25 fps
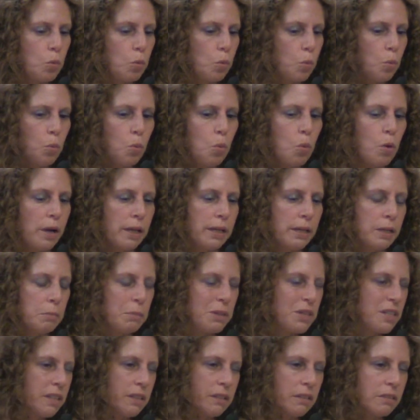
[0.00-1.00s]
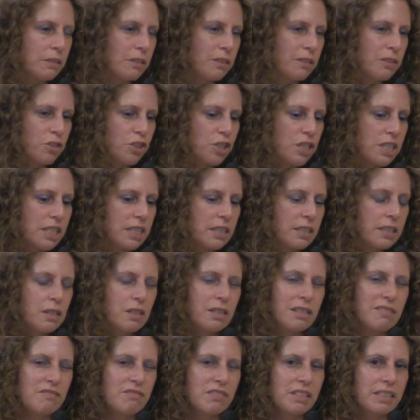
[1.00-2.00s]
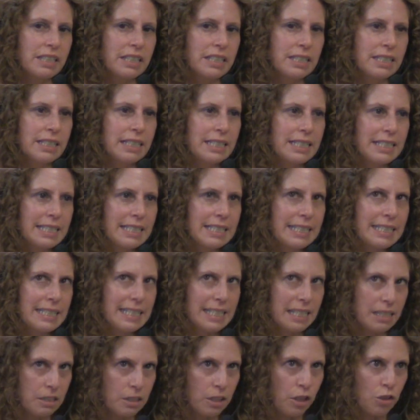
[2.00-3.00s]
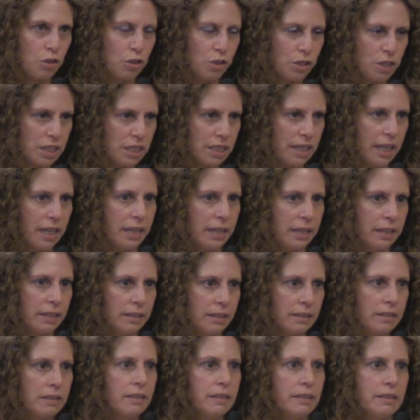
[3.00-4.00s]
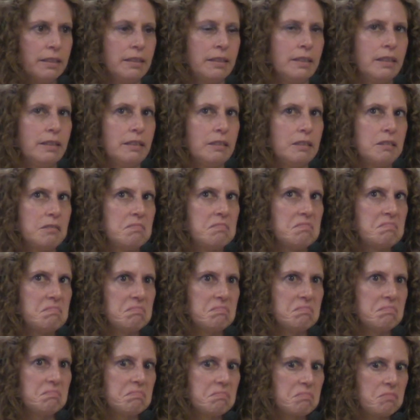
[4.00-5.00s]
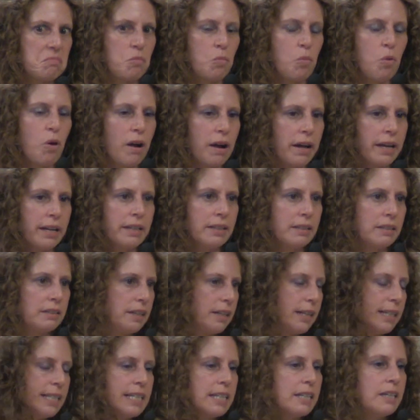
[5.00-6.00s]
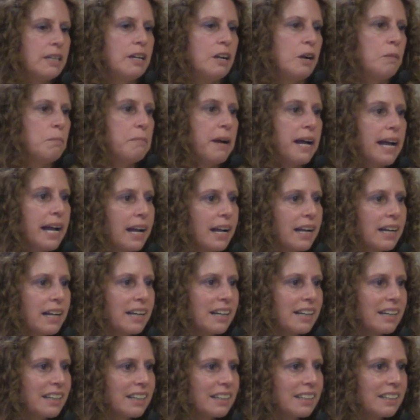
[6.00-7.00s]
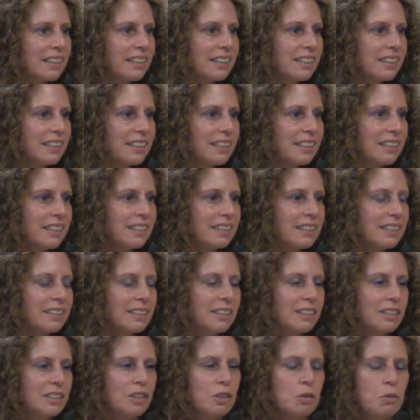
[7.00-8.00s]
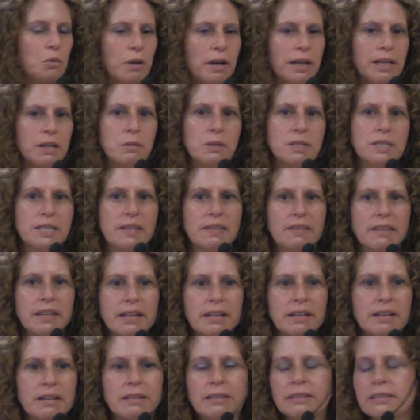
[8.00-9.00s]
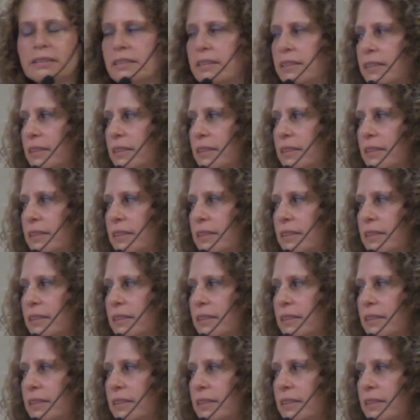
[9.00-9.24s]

One in particular just really didn't understand why I didn't come back, why I wasn't there.